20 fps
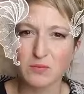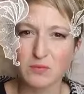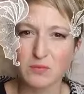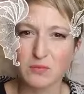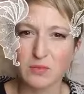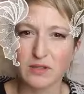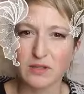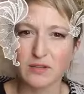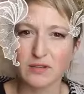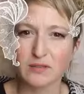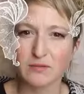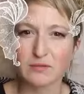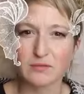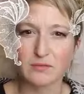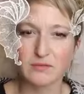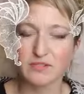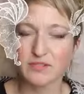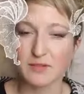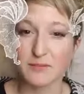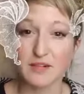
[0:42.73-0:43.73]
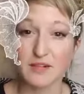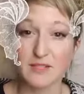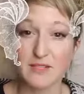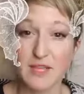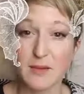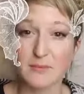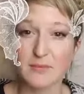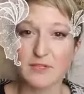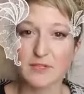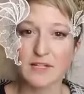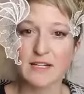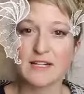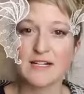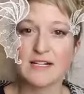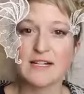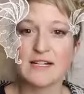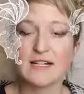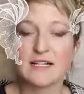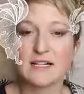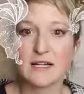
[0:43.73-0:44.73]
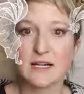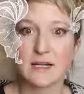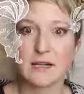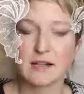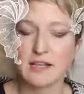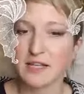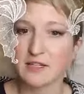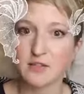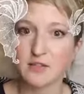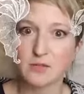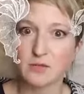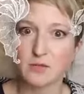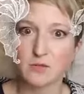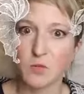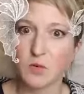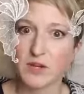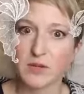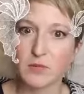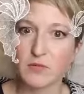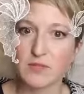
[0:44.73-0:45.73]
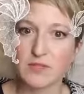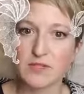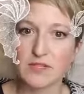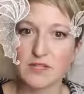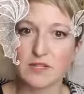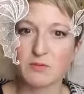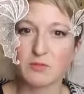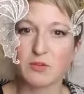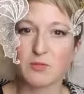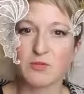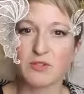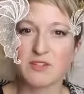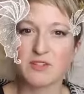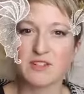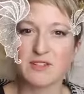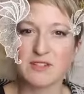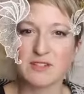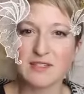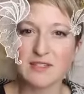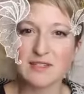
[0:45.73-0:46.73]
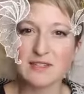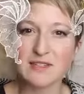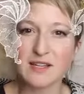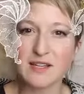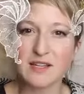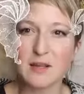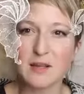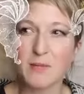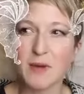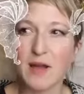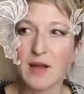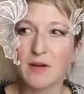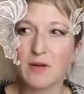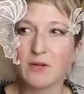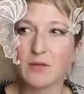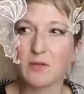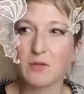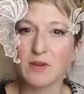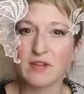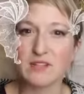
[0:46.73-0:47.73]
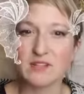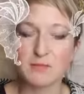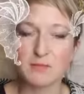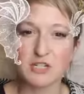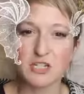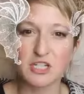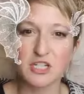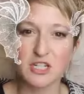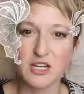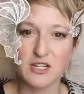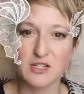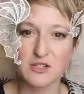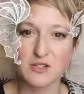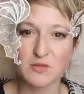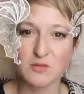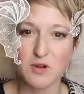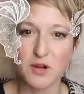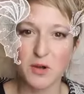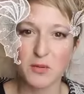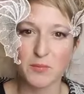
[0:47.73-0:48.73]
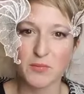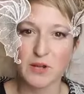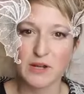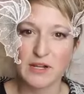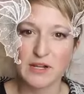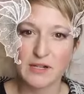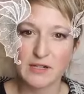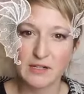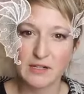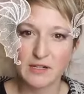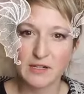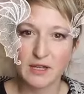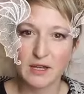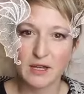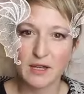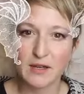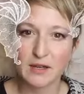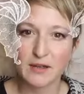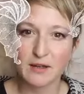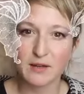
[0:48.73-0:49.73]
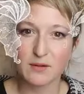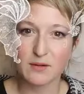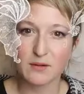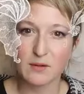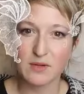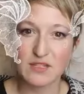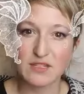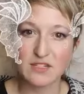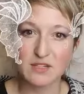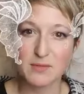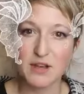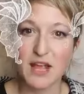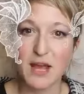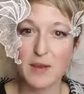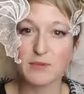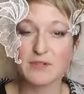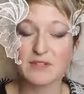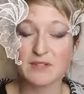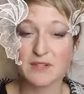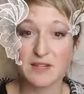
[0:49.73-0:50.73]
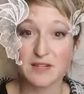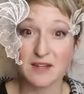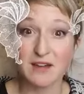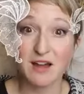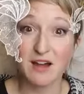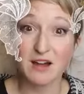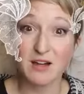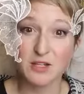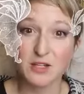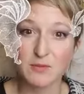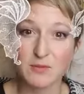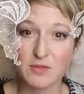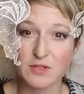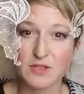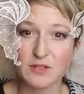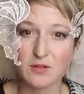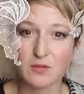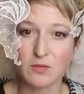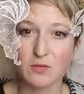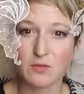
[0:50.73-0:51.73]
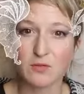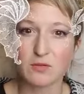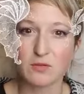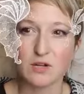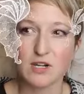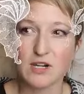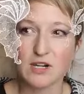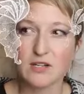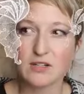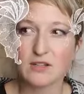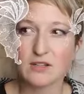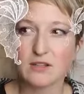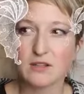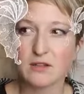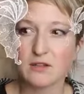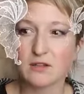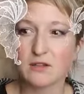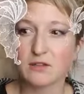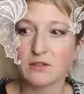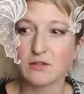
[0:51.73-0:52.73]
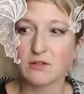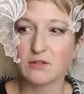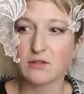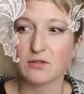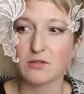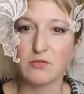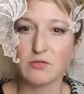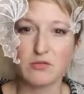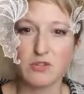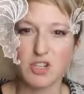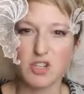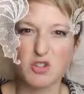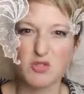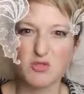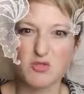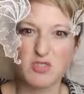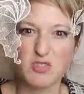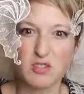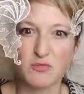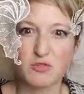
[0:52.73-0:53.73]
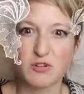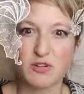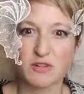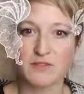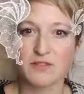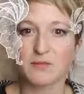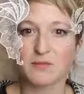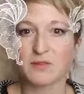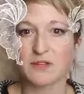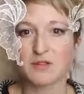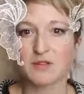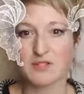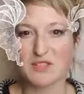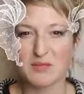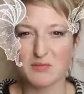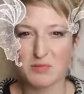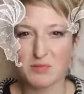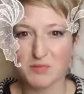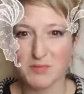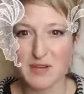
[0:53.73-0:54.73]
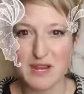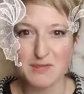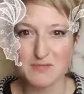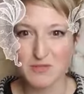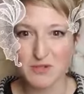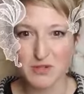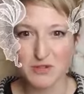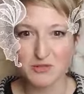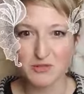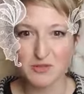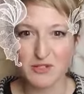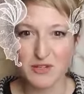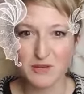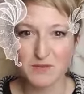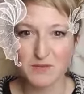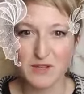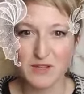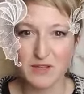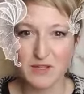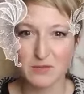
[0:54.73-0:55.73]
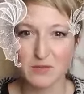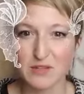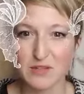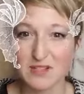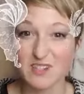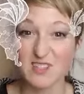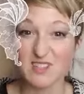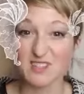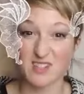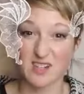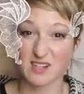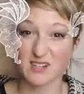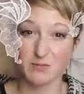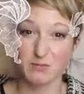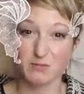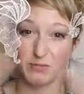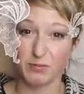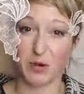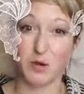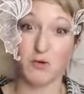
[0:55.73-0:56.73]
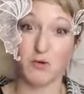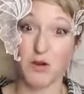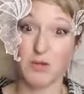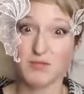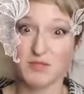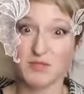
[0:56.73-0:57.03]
with something that's happened. And I'll get to what it was in a moment. So this is like about when something shakes you up, when something happens like an argument, or you accuse someone of something, or someone blames you for something, or there's just like some blow up,